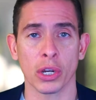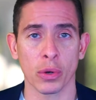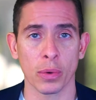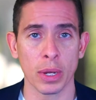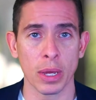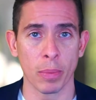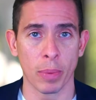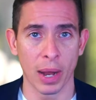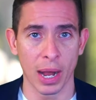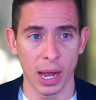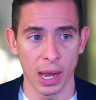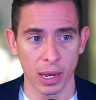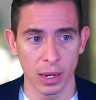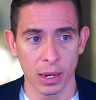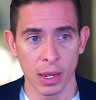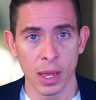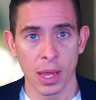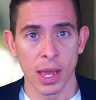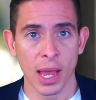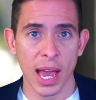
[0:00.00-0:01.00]
agree
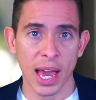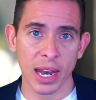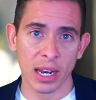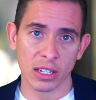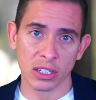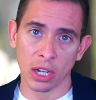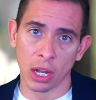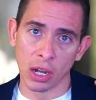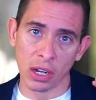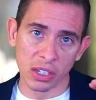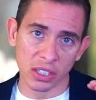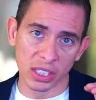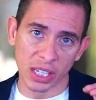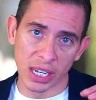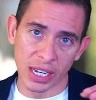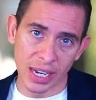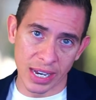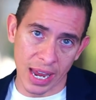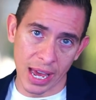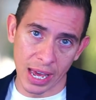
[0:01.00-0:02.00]
upon. And as long as
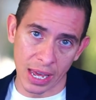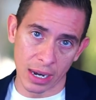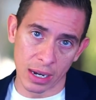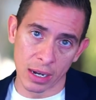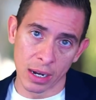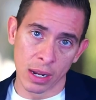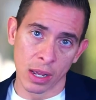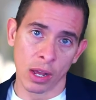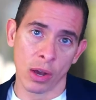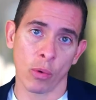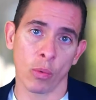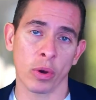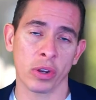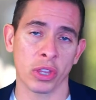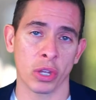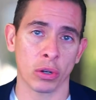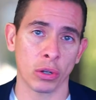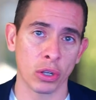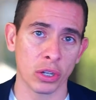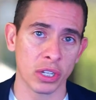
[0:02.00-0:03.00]
they net
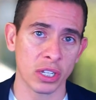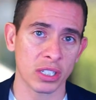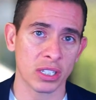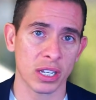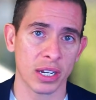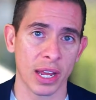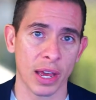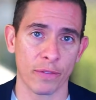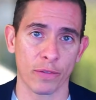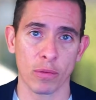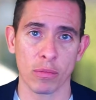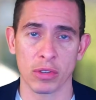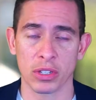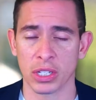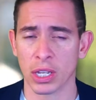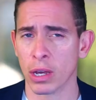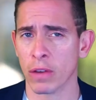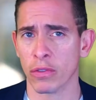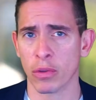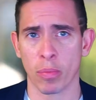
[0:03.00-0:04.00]
what they're looking to net from the
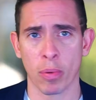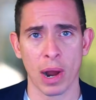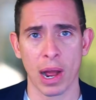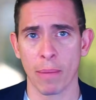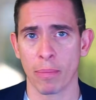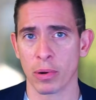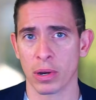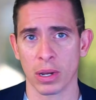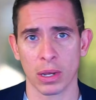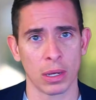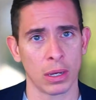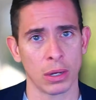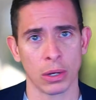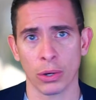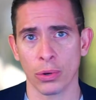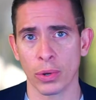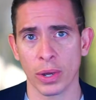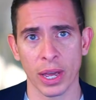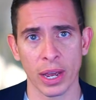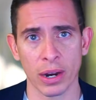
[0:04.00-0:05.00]
sale of the property,
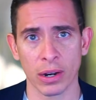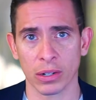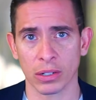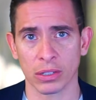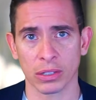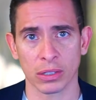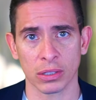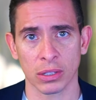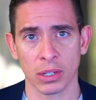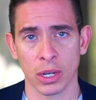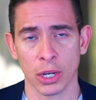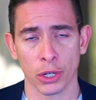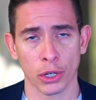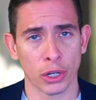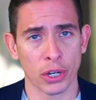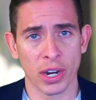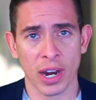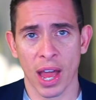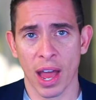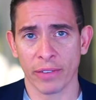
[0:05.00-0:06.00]
who cares?
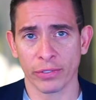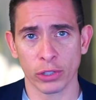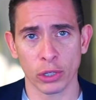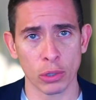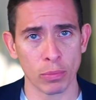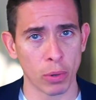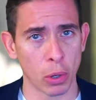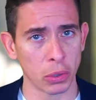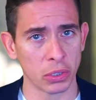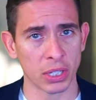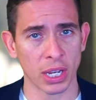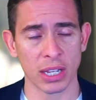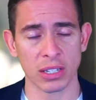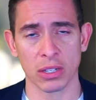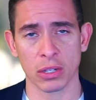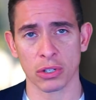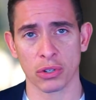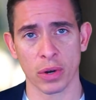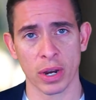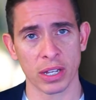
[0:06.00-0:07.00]
You're going to have to do both
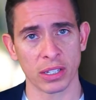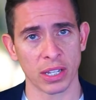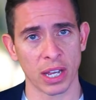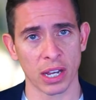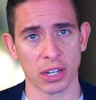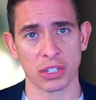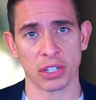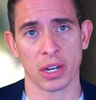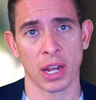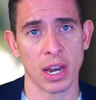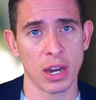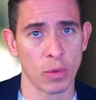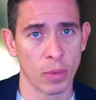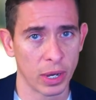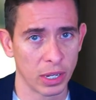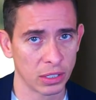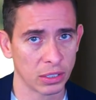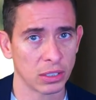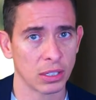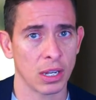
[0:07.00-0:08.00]
sides of the transaction
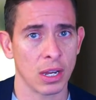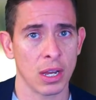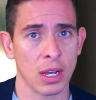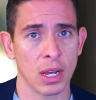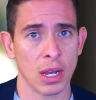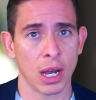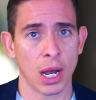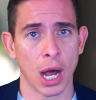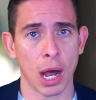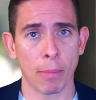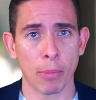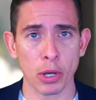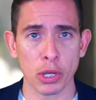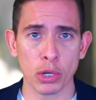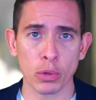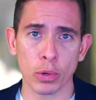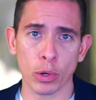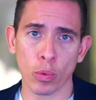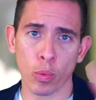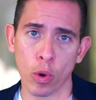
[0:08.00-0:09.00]
anyways, but
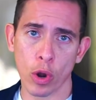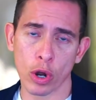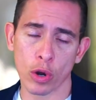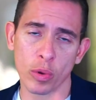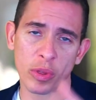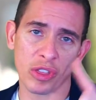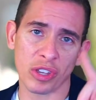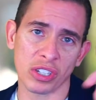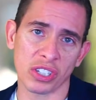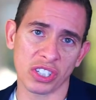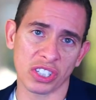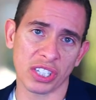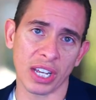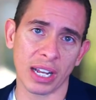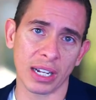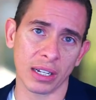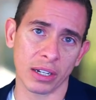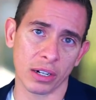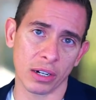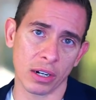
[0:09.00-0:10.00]
you would work with the
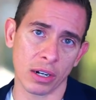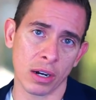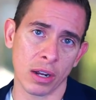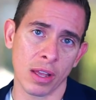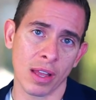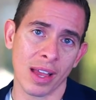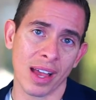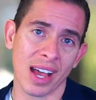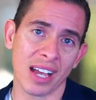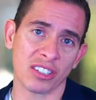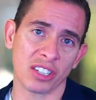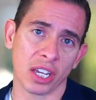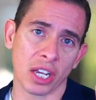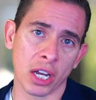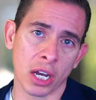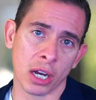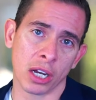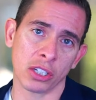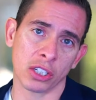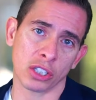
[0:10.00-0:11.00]
seller as a
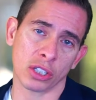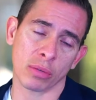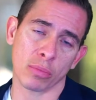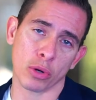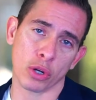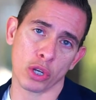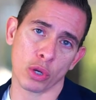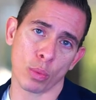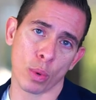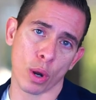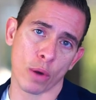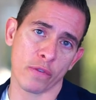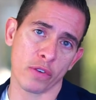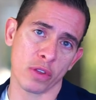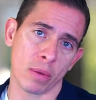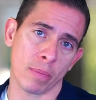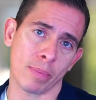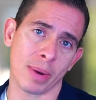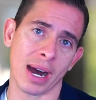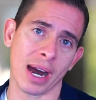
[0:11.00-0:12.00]
customer. You work
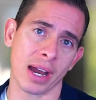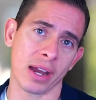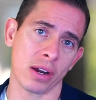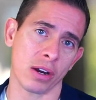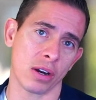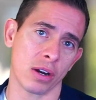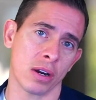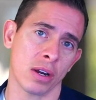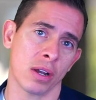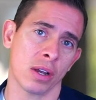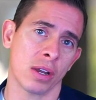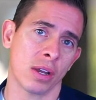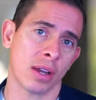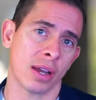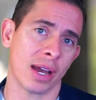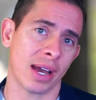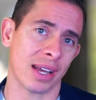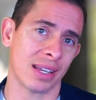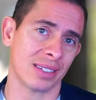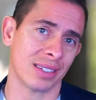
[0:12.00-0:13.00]
for the buyer
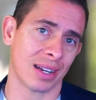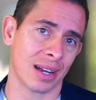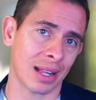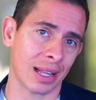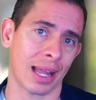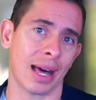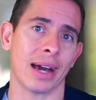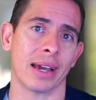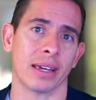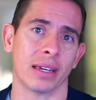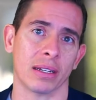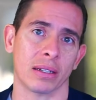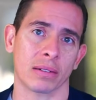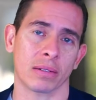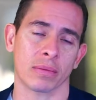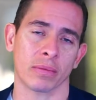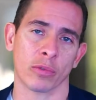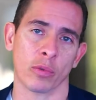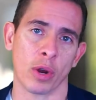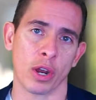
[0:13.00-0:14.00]
as a client,
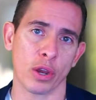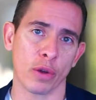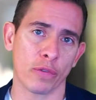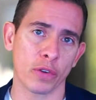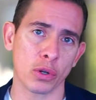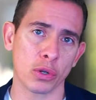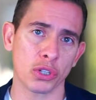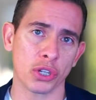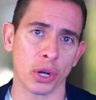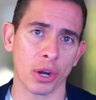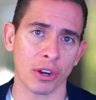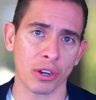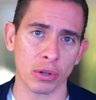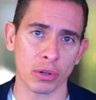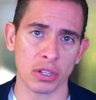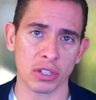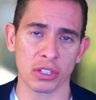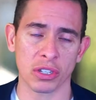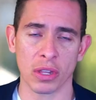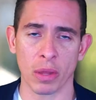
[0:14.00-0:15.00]
right? Your fiduciary
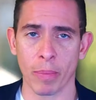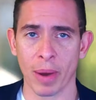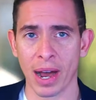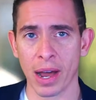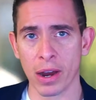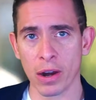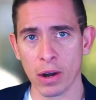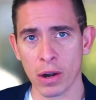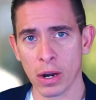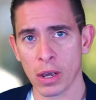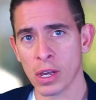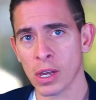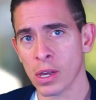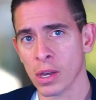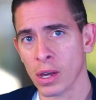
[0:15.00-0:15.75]
duties to the buyer,